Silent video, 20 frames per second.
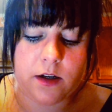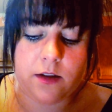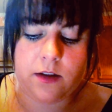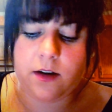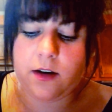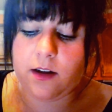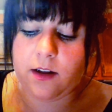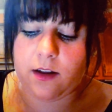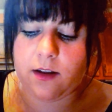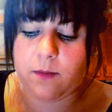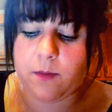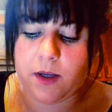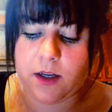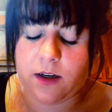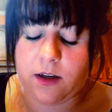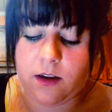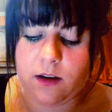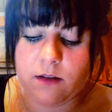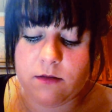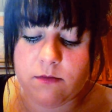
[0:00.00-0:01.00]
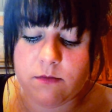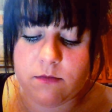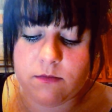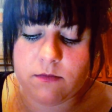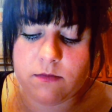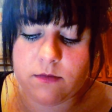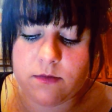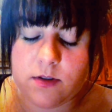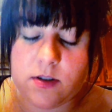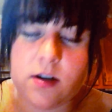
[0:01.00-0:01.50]
They didn't give me any
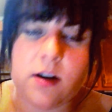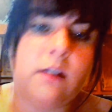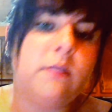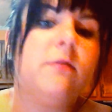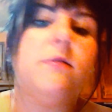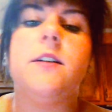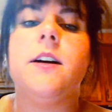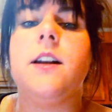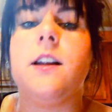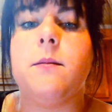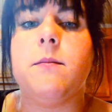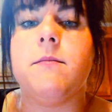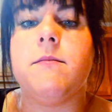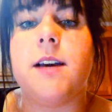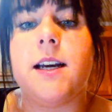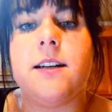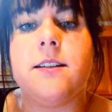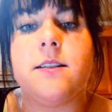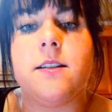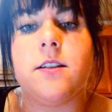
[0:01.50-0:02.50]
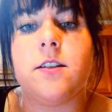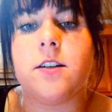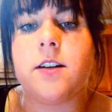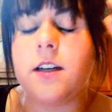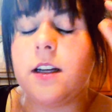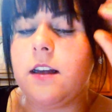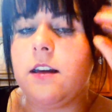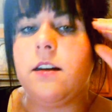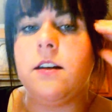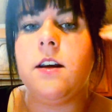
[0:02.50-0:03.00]
stuff, any medicine or
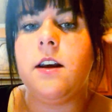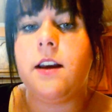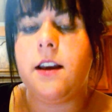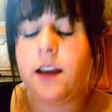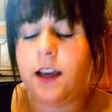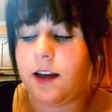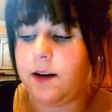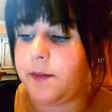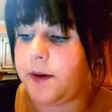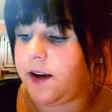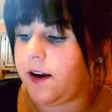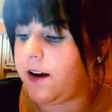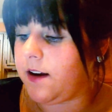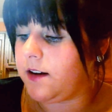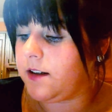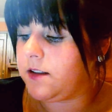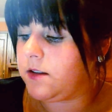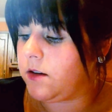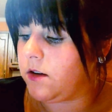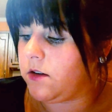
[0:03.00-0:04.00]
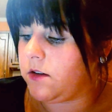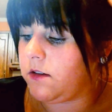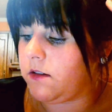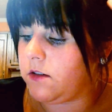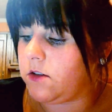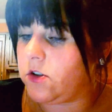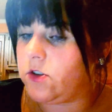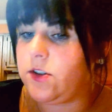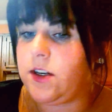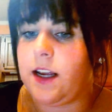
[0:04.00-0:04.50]
any antibiotics. So I don't
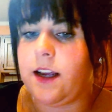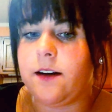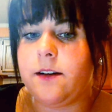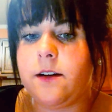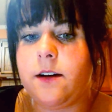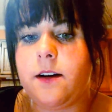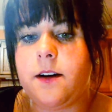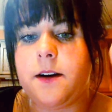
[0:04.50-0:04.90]
understand.